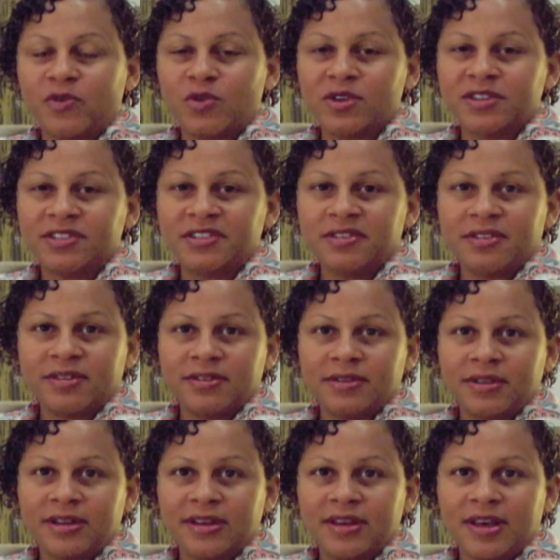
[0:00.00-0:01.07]
Forester.
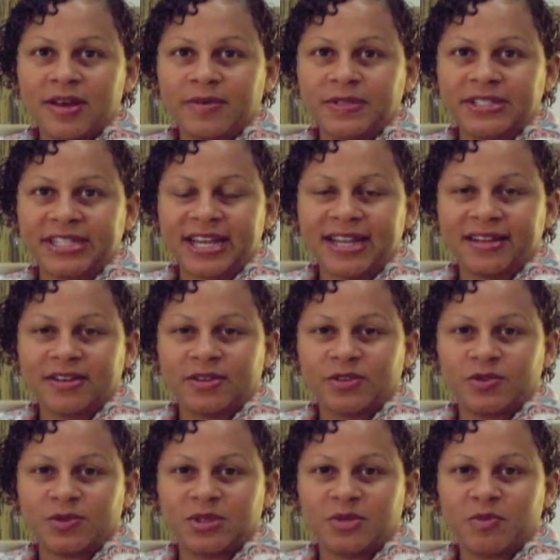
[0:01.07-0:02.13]
I was
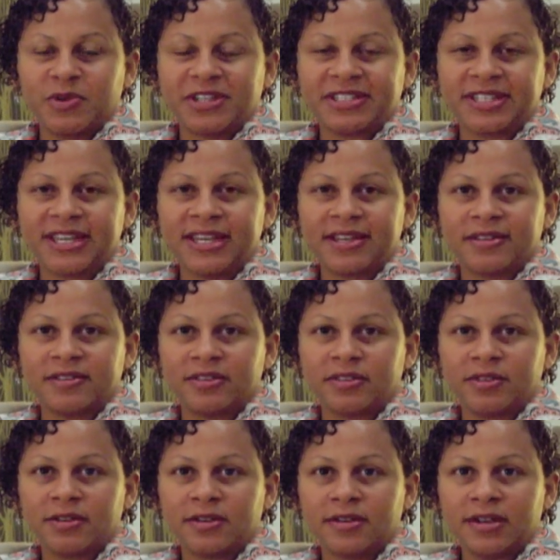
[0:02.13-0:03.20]
diagnosed with breast
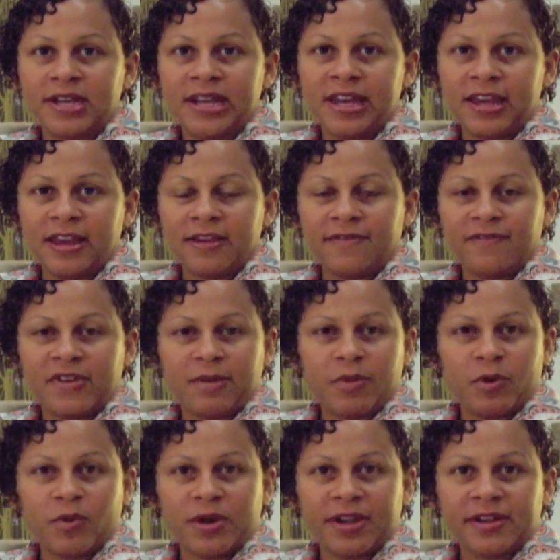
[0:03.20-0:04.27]
cancer in
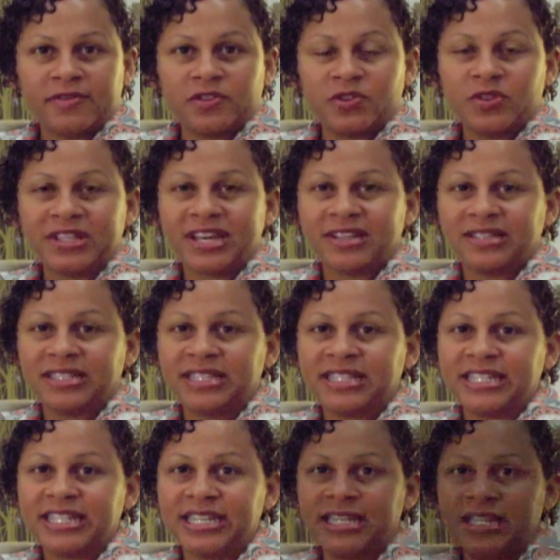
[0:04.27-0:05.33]
February of
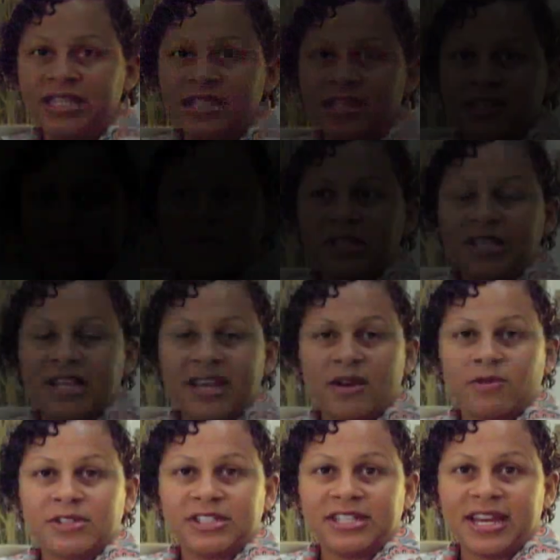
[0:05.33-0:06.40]
2010. The day
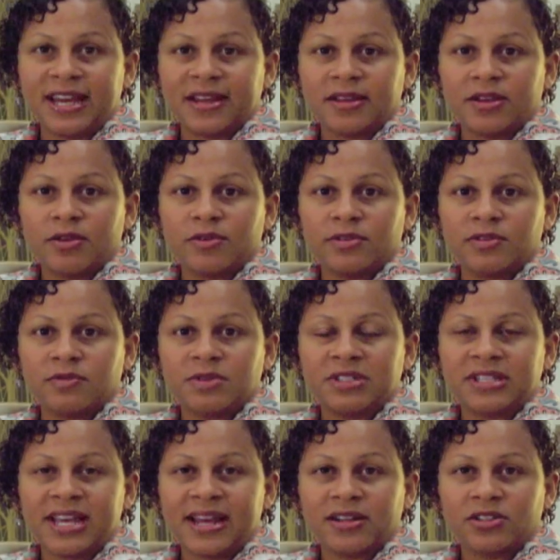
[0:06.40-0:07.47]
I was diagnosed
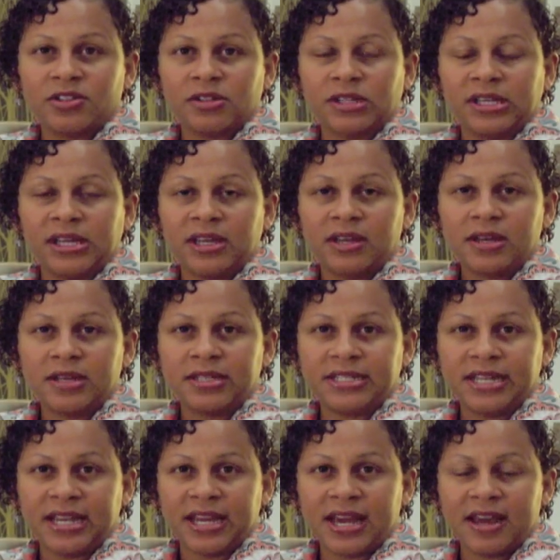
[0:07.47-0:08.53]
was actually a
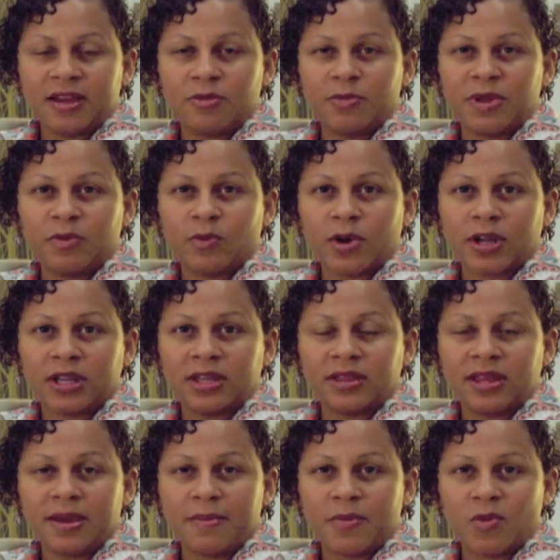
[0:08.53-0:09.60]
day I had been
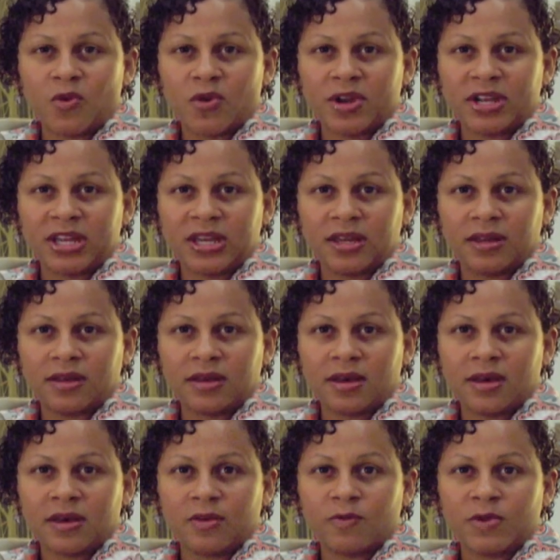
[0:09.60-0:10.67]
working that morning,
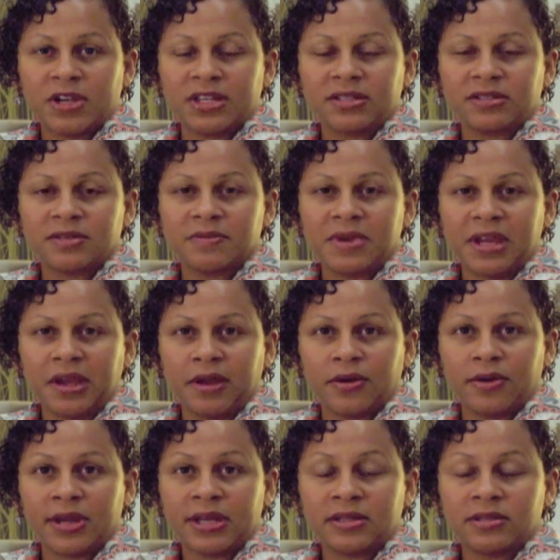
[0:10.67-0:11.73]
running some
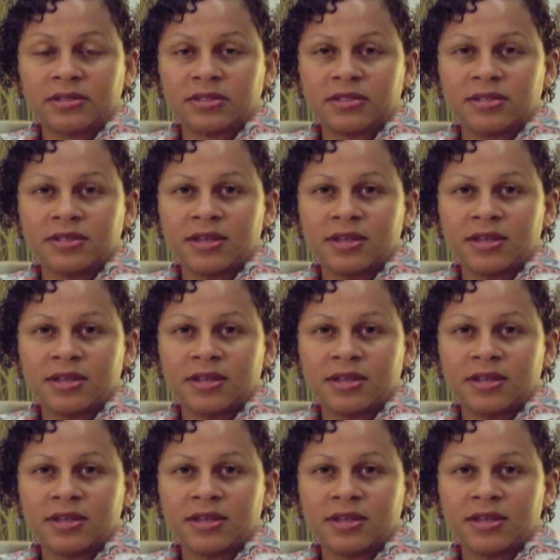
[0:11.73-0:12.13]
errands,